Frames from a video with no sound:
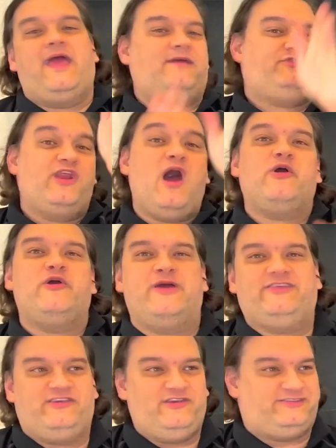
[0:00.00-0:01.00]
if you know who
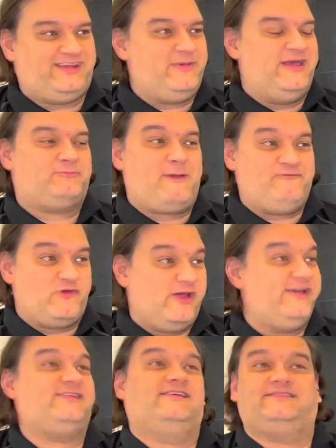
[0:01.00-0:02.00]
Eusebius
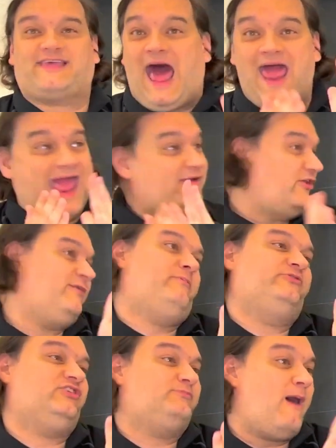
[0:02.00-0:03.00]
Pamphilius is, I actually
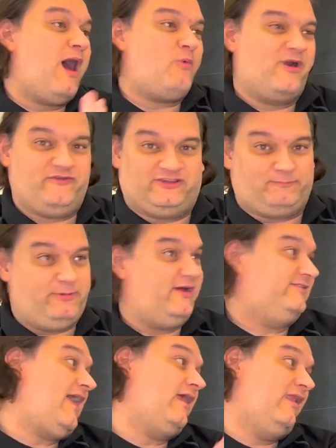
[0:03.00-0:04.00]
just bought one of his
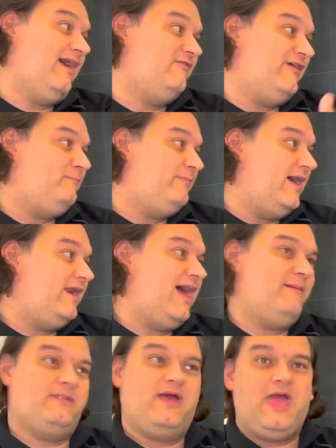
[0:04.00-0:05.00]
books. I love it. But
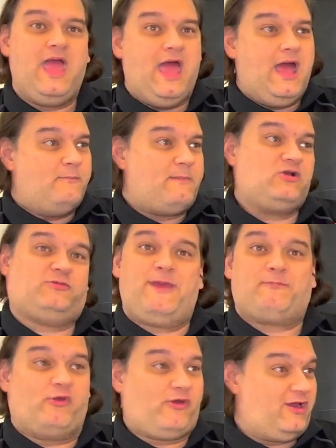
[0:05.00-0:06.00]
most
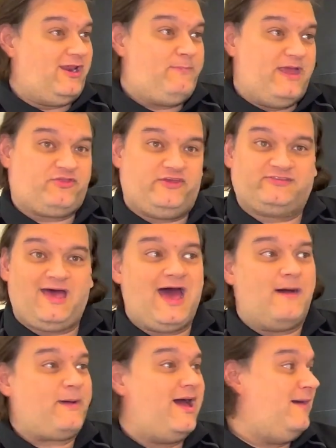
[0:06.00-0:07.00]
people aren't going to pick this
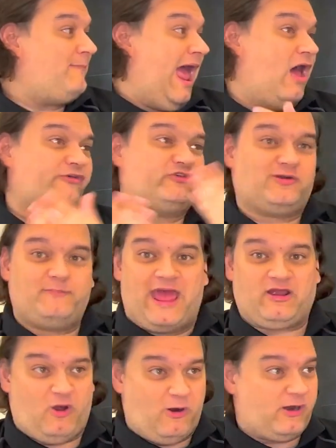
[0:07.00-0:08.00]
up. Alistair
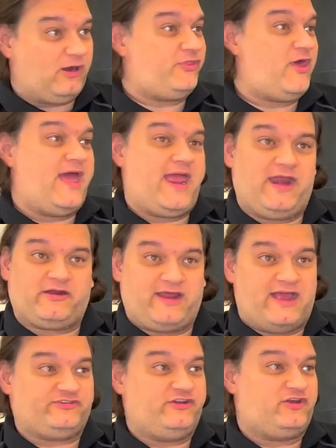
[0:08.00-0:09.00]
McGarth, the
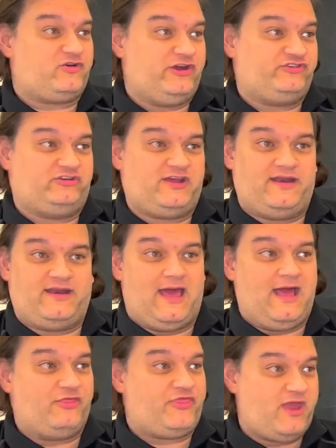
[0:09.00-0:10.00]
Introduction to
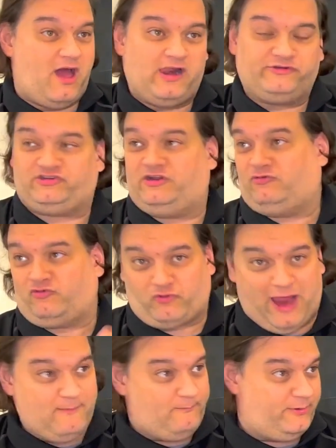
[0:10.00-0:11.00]
Christian Theology,
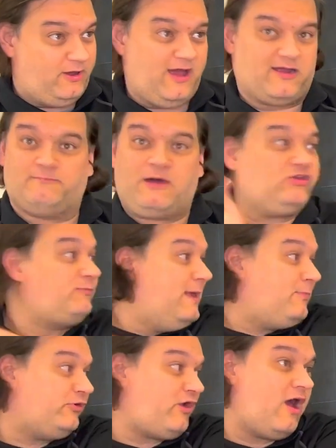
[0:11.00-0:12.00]
great book. Most
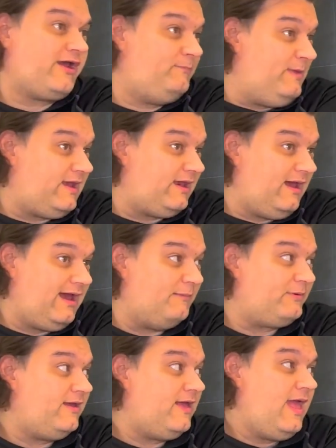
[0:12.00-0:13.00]
people are not going to pick it
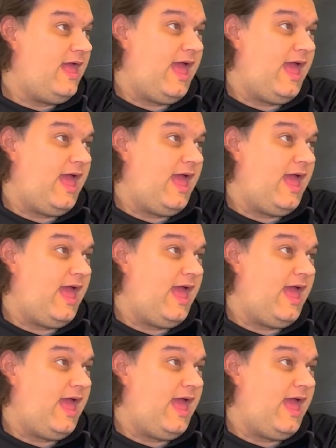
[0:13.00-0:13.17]
up.